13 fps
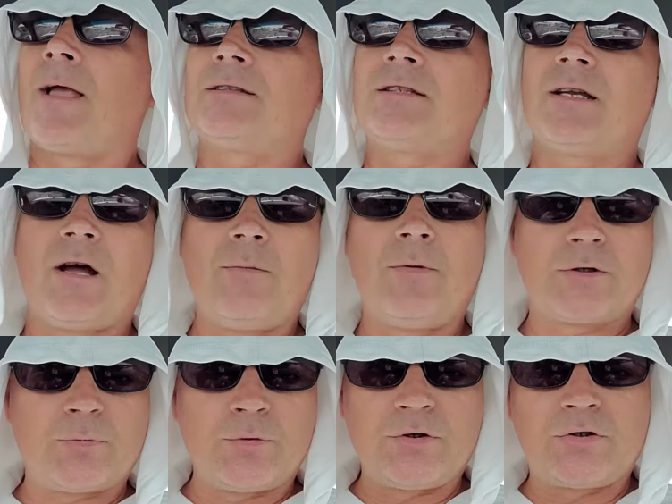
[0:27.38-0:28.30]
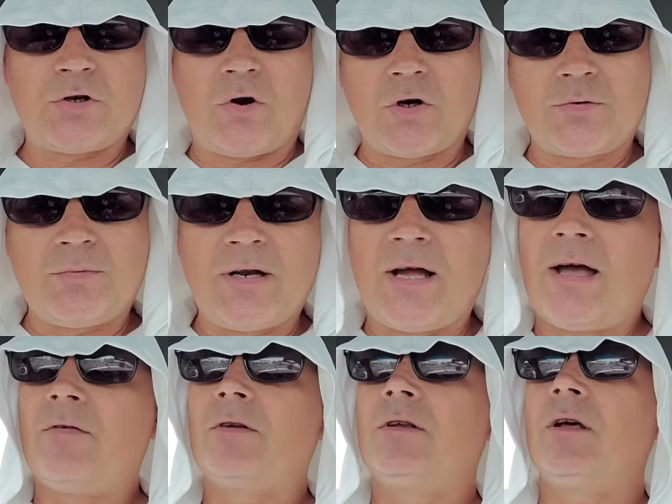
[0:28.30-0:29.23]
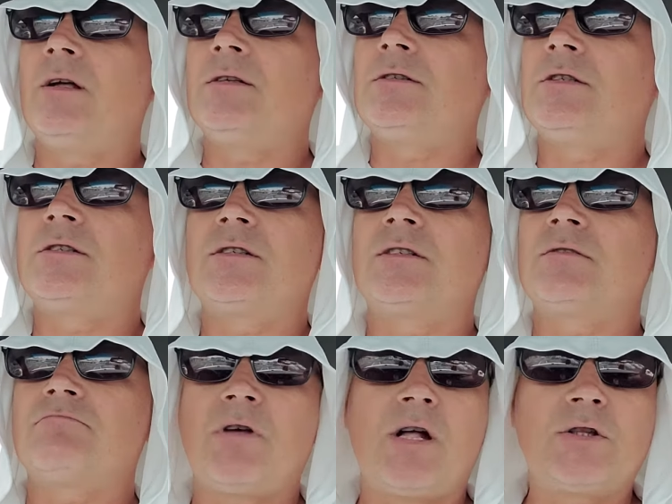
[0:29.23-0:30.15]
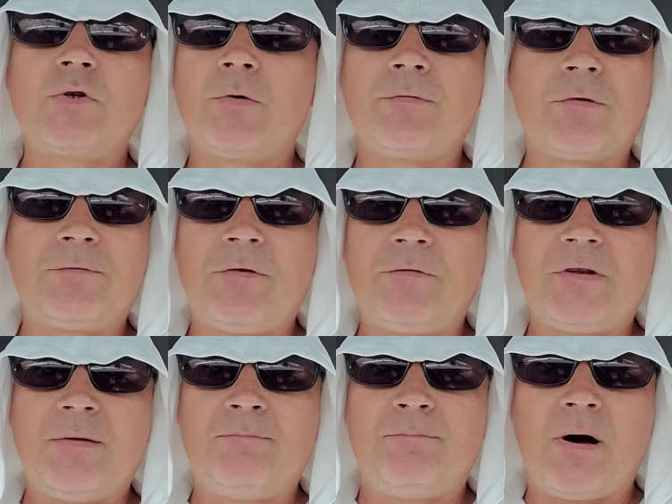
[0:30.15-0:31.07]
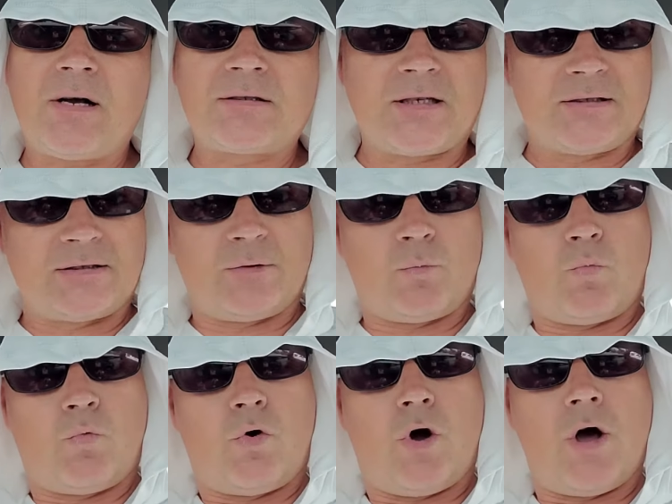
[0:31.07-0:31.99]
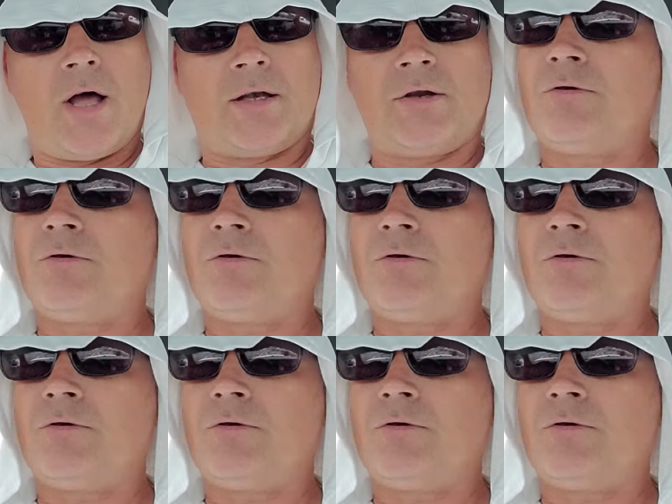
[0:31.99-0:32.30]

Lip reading: I said, how much would you charge me to have it done? She says, I'll do it for 50 bucks. I said, what?